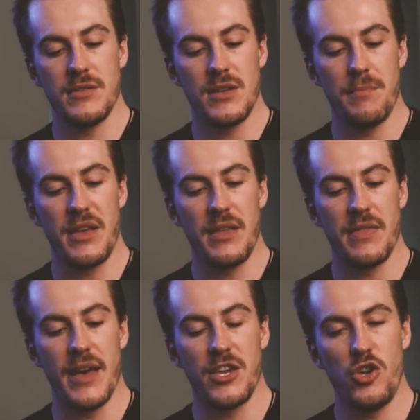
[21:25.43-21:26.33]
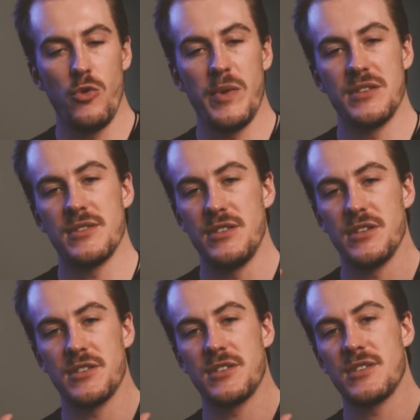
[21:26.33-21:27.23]
something that humans
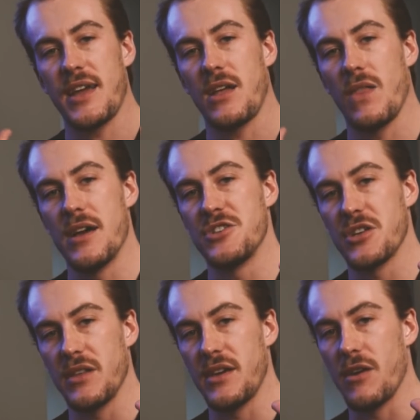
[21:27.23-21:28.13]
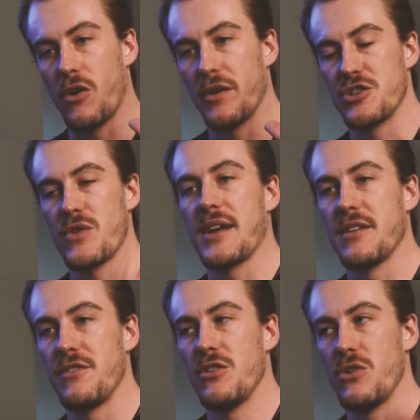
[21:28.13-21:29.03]
just psychologically are
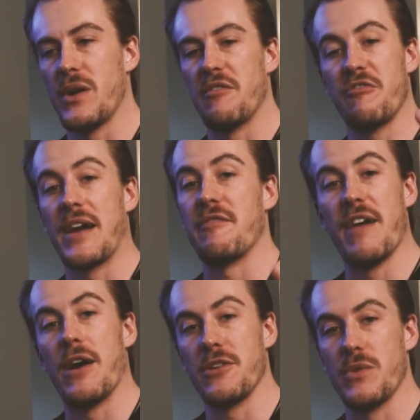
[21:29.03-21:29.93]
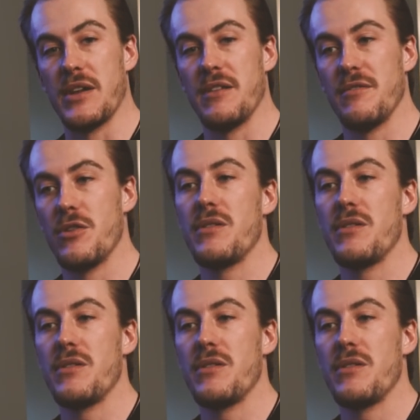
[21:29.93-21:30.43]
attracted to and find value in it.